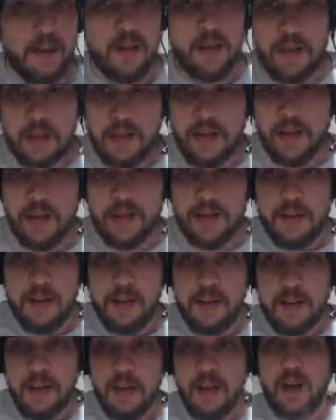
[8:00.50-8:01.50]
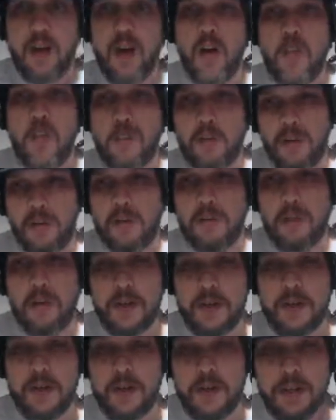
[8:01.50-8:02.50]
Okay. Oh,
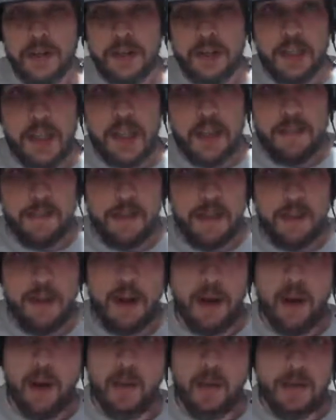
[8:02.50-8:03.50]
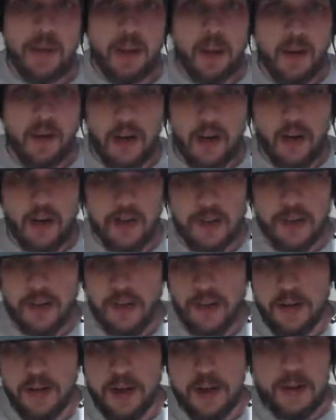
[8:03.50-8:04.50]
pretty sure it's just kayfabe. I hope so.
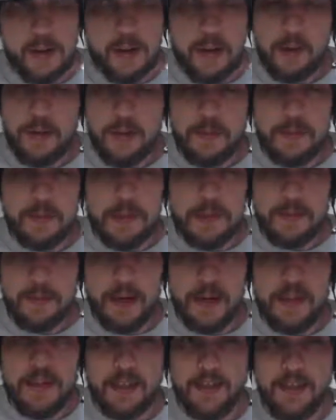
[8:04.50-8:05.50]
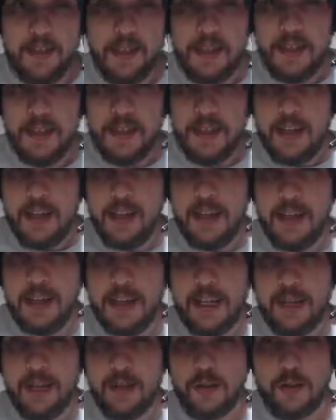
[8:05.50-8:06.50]
I wouldn't be surprised if
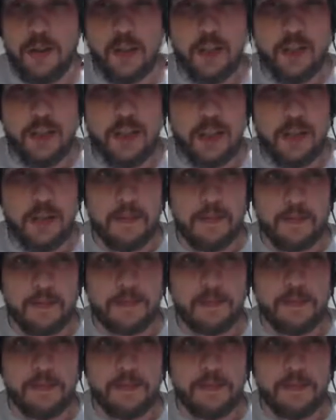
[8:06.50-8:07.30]
Daniel shows up.